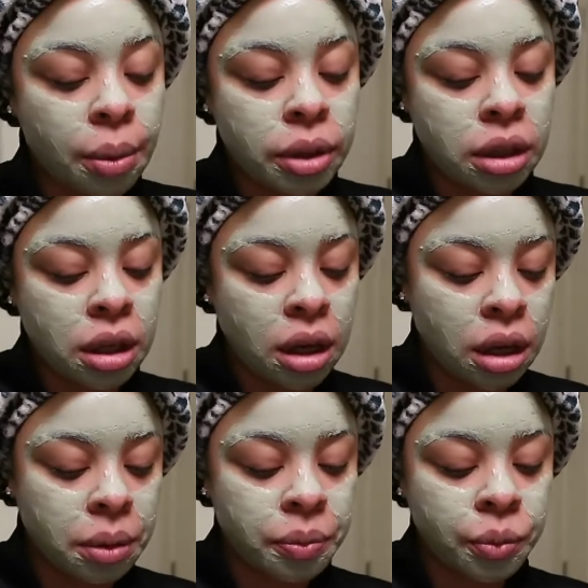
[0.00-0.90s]
would
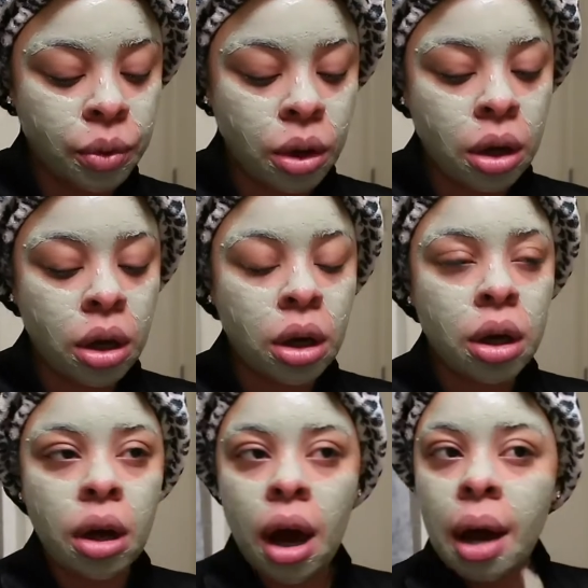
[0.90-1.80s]
say
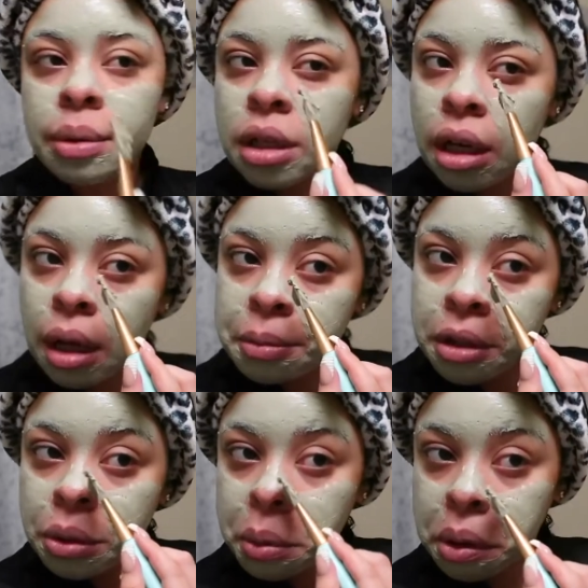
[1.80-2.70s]
up to
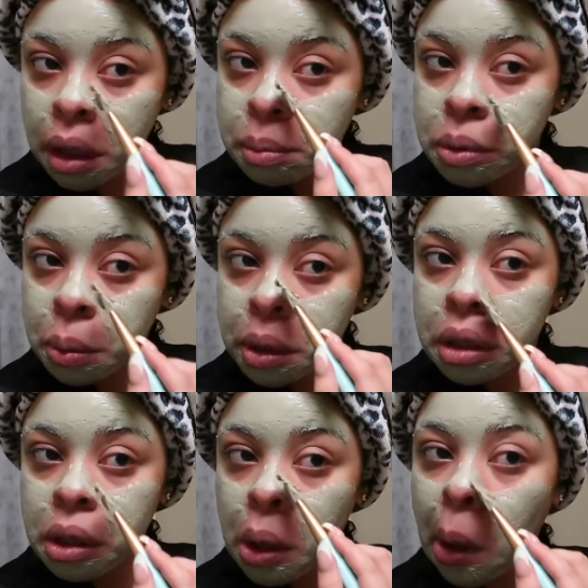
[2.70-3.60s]
3 times a
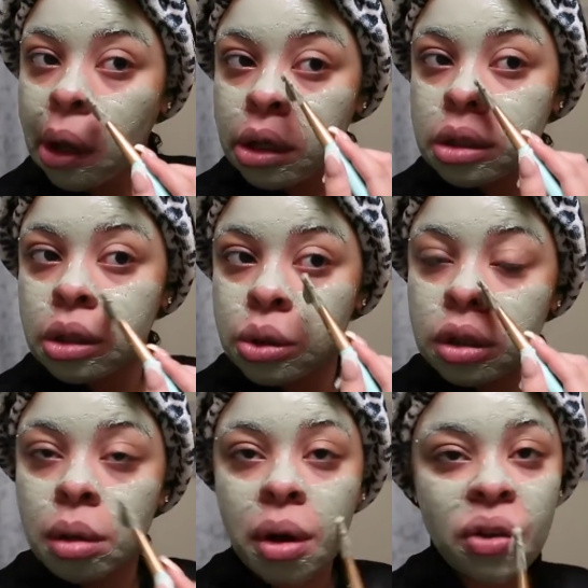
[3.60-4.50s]
week is
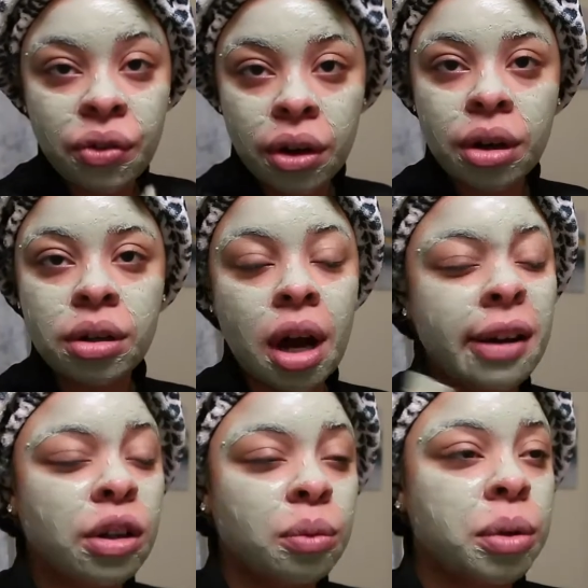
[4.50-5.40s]
usually about fair. I
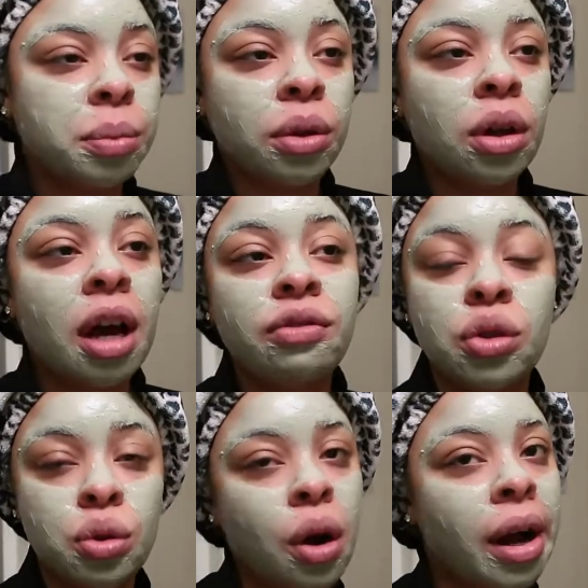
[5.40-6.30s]
know people, I've
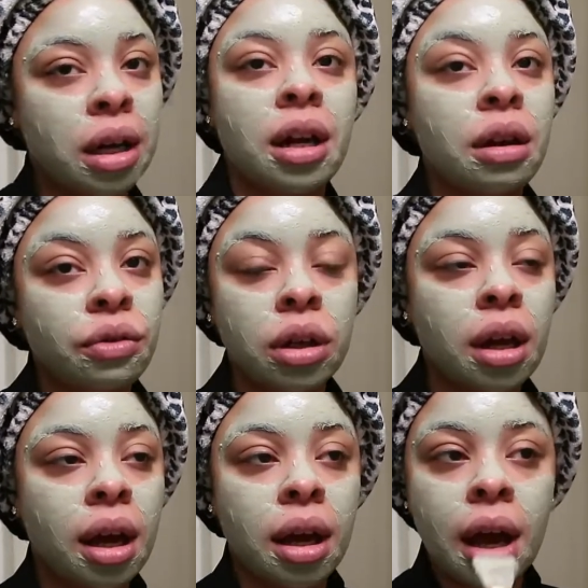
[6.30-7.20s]
tried it every
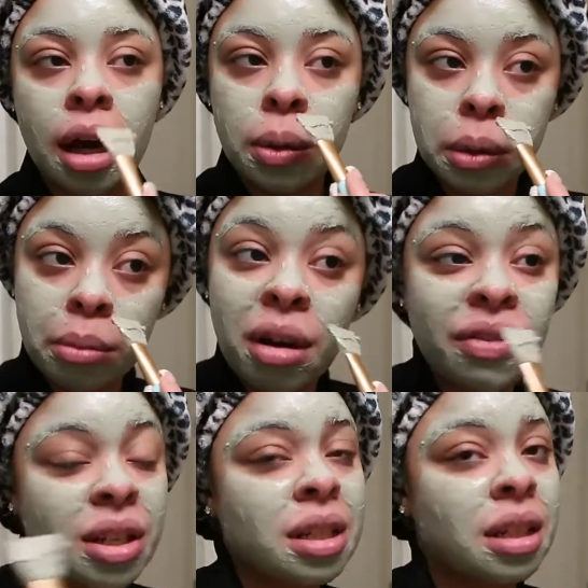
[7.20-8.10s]
day. I don't think my
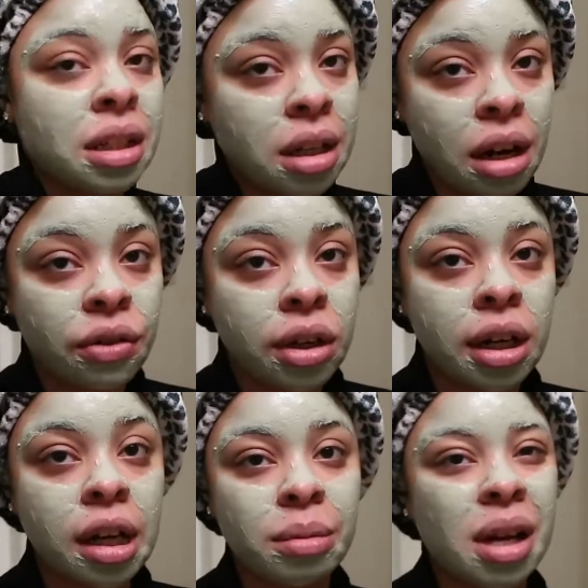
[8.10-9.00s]
face needs it every
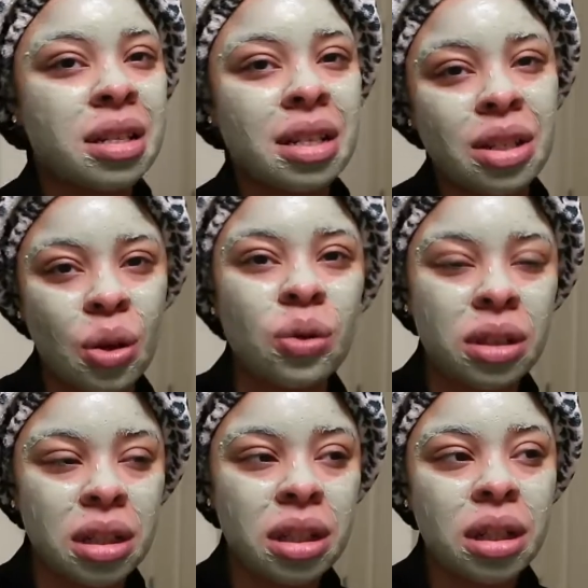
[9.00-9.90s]
day because it's so
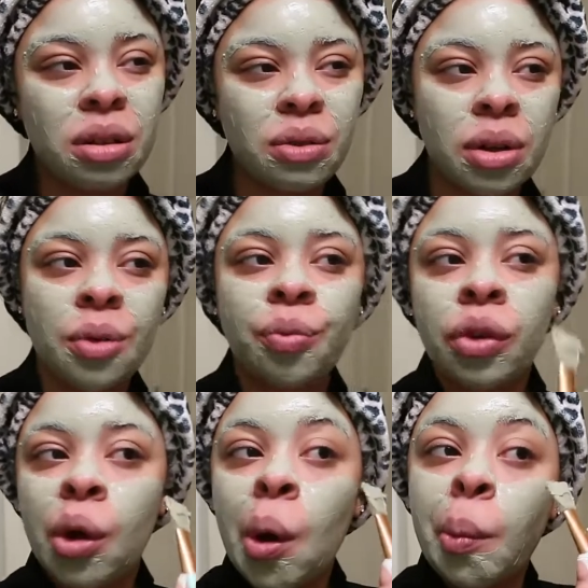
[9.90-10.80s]
sensitive,
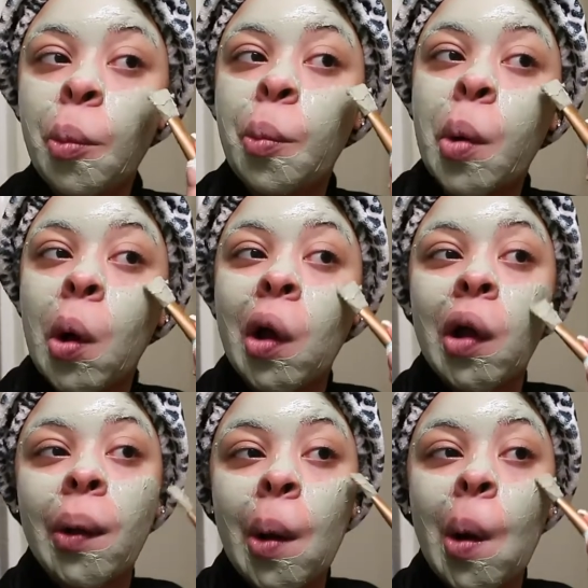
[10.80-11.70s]

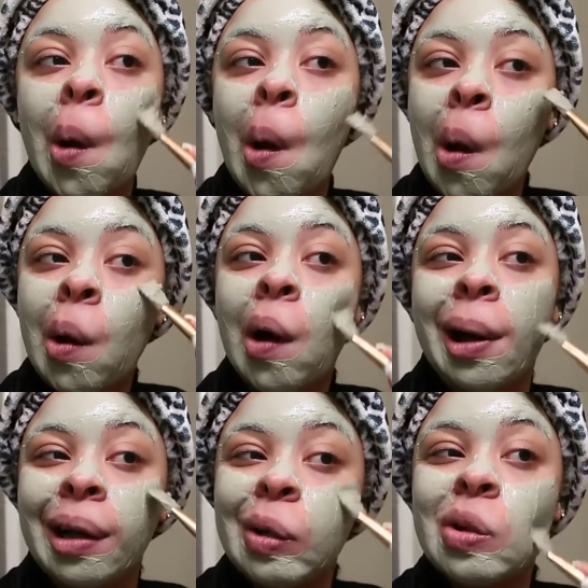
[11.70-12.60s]
but
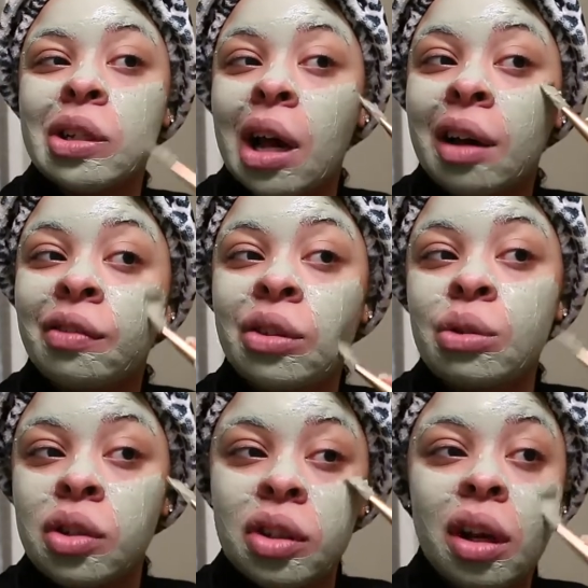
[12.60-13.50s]
I've
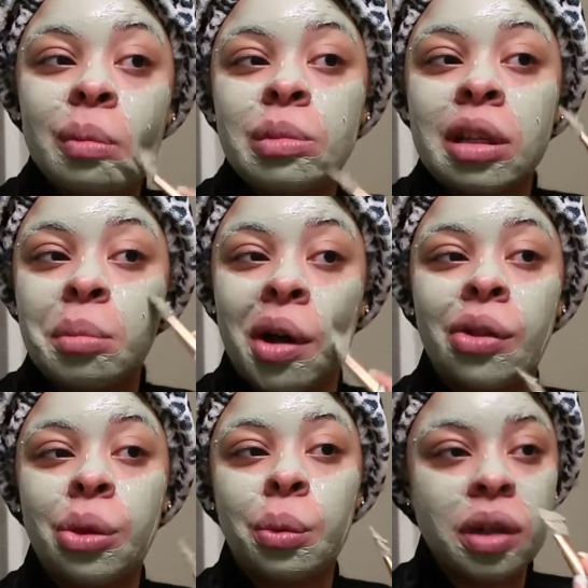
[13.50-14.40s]
used it up to
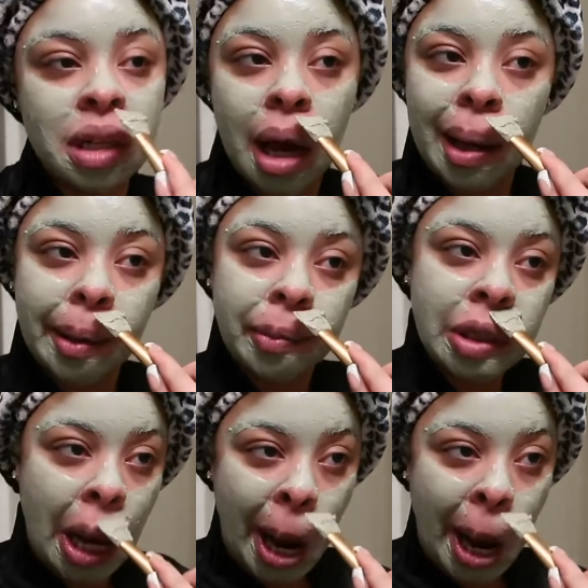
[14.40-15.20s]
about 3 times